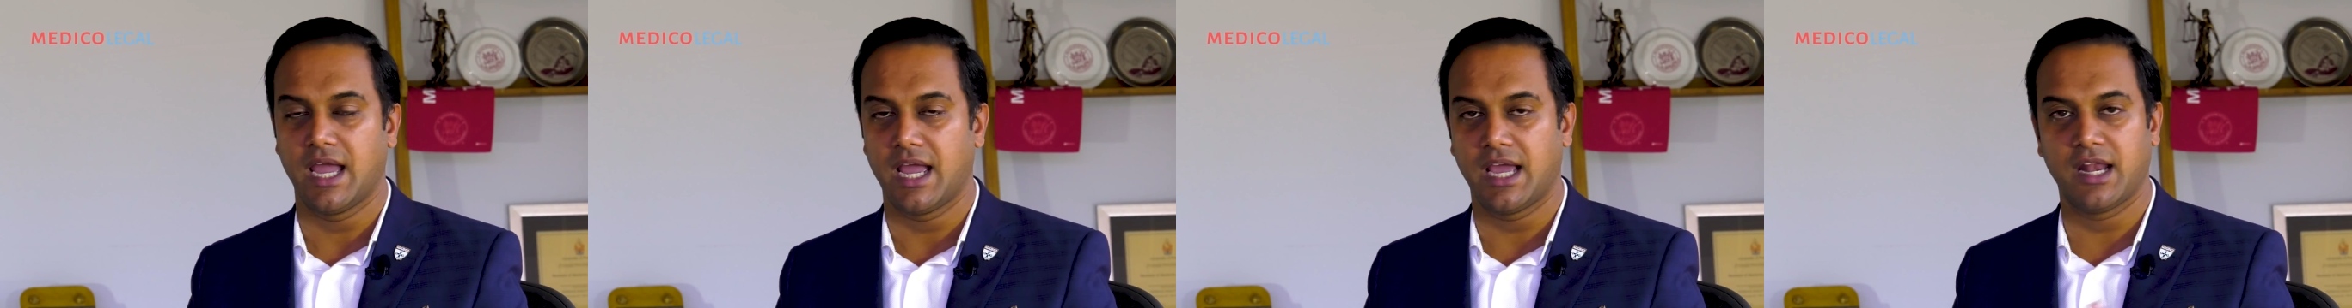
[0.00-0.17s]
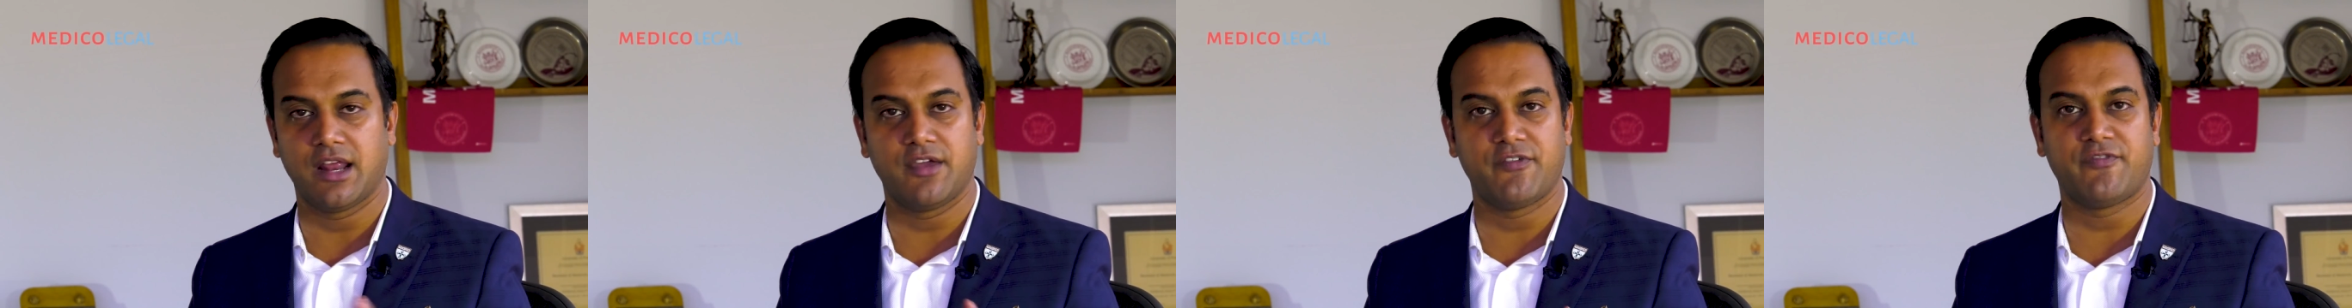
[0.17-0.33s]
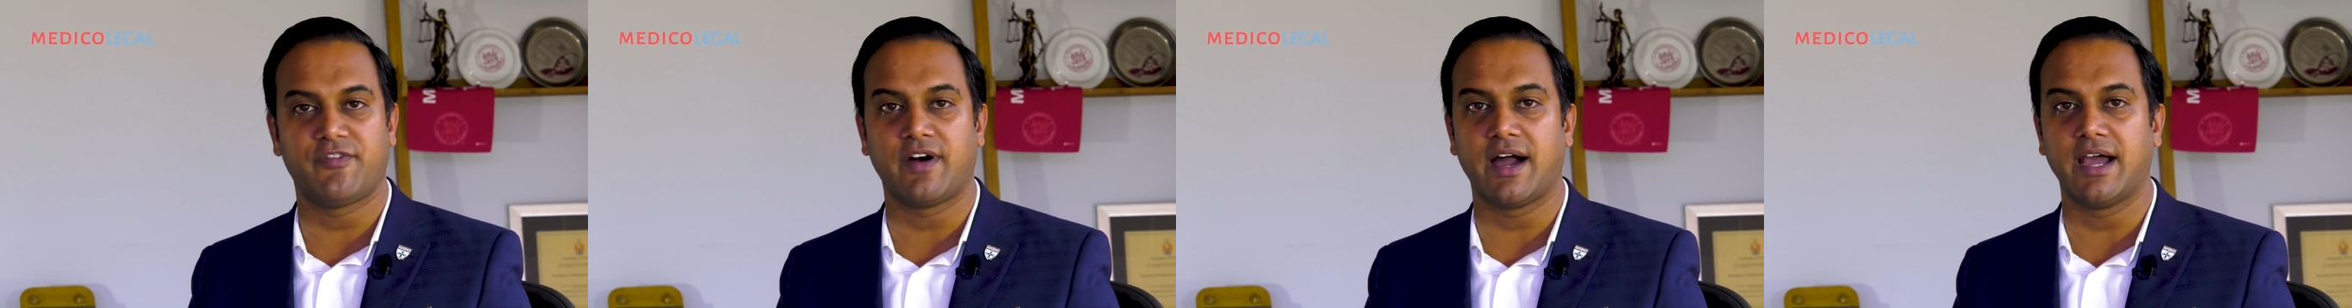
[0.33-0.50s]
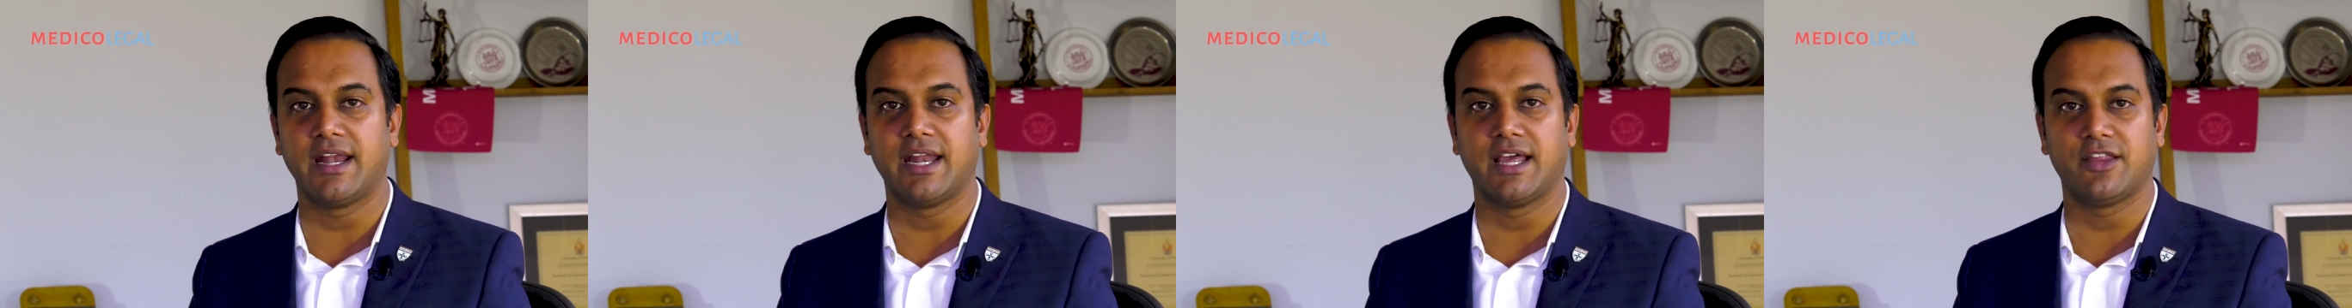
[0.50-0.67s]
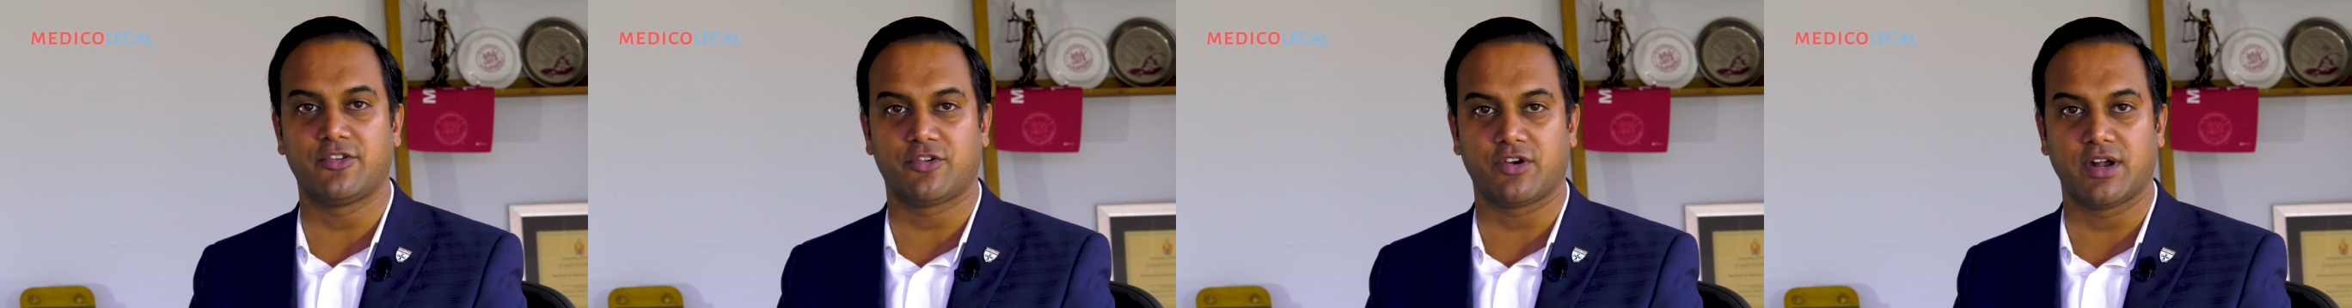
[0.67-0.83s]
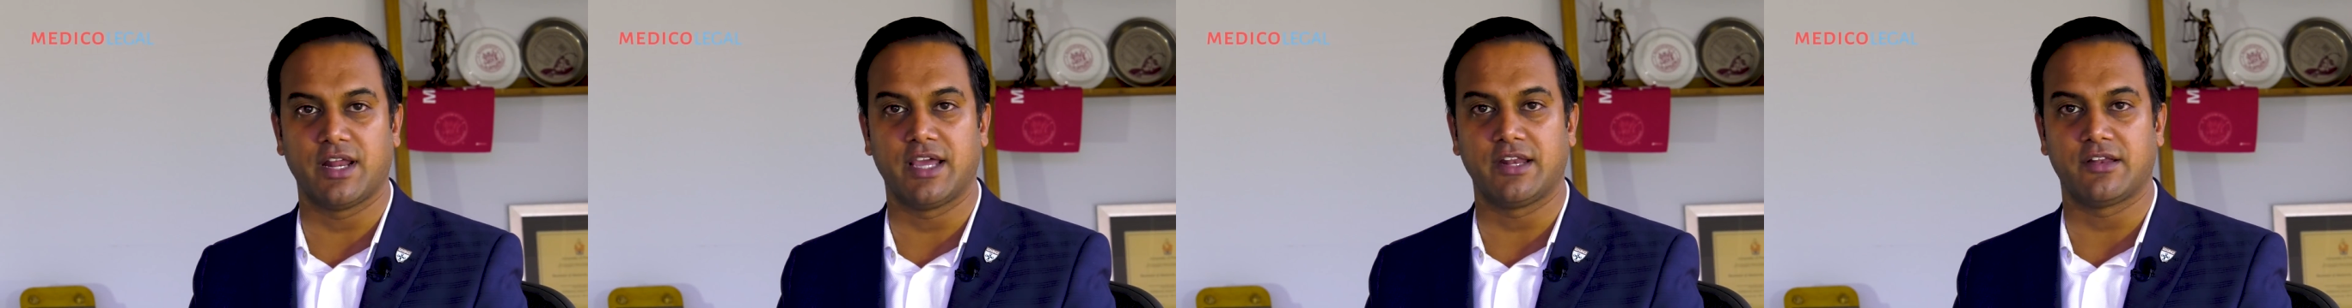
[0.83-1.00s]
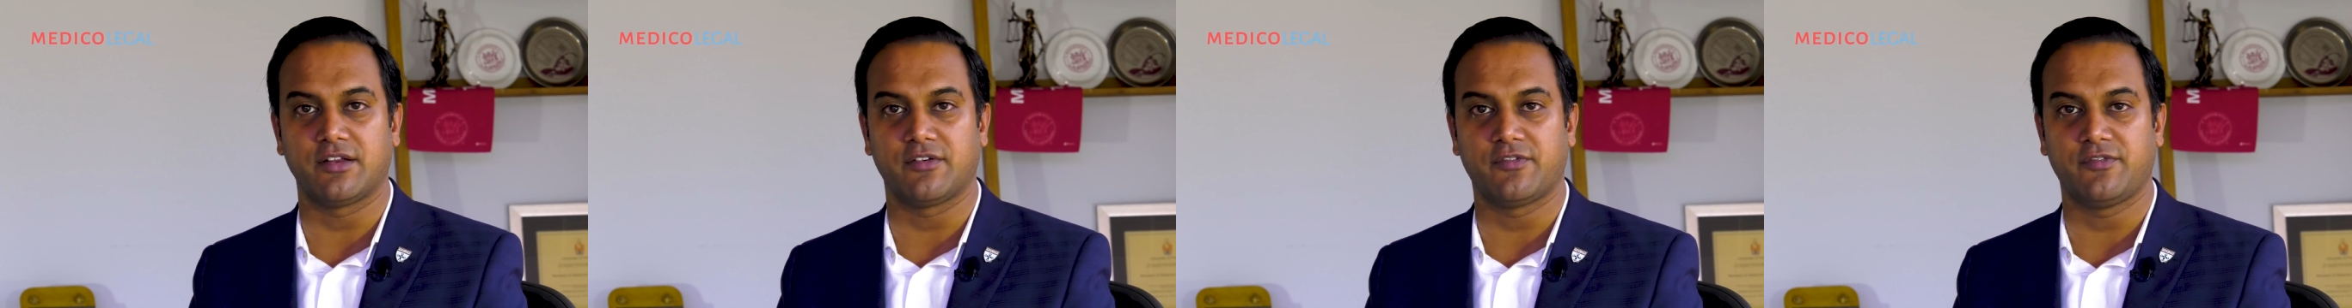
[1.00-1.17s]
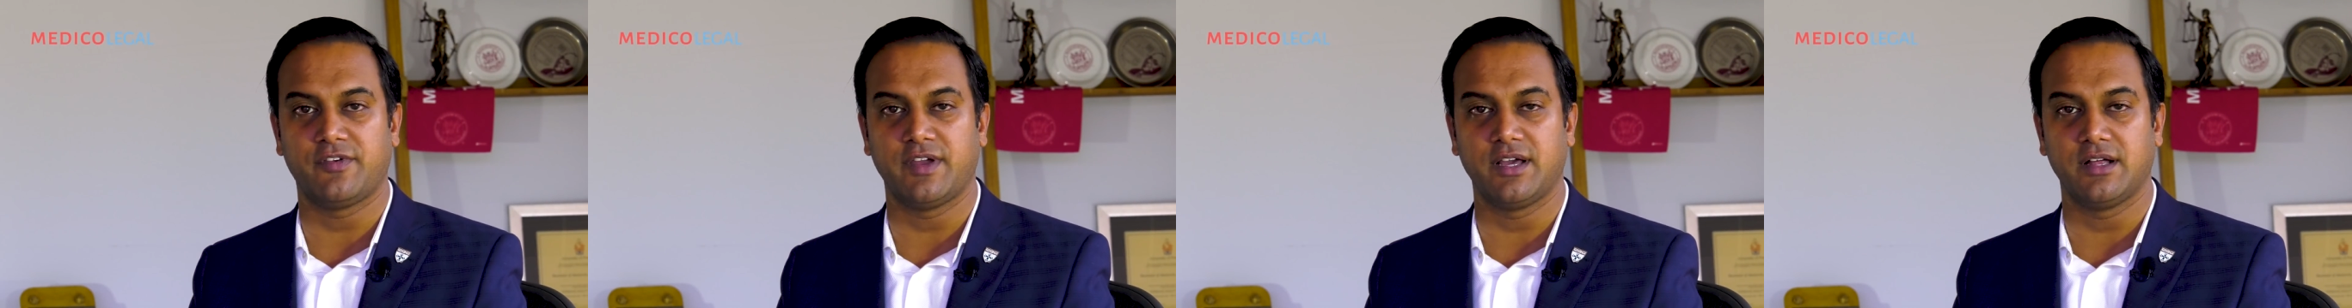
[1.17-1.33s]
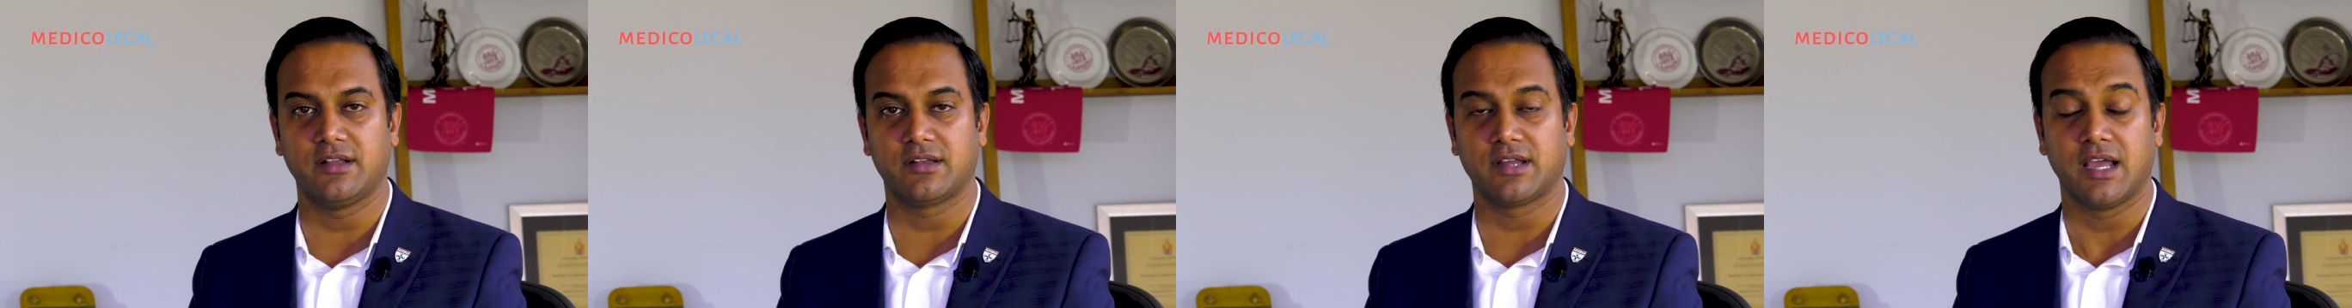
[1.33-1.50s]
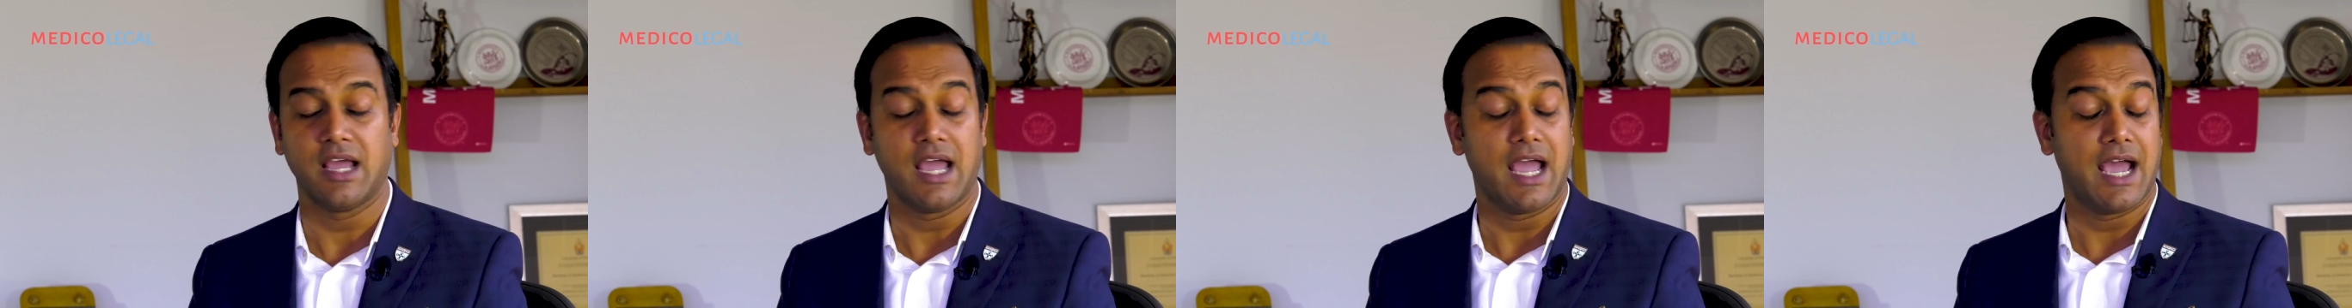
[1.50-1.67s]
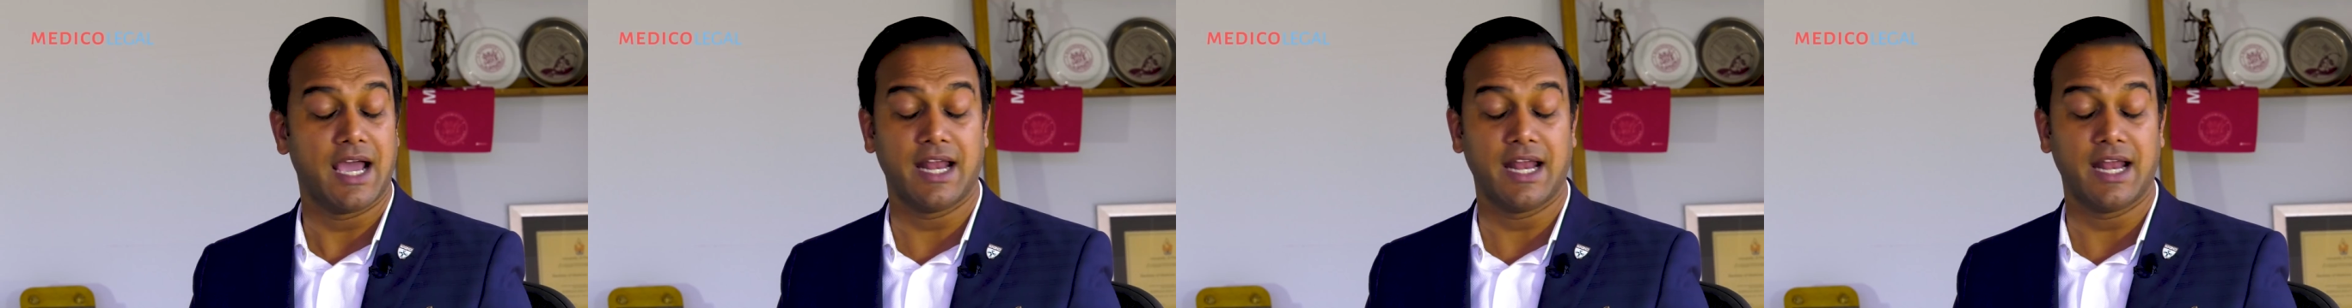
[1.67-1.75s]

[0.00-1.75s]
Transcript: in a finance related field,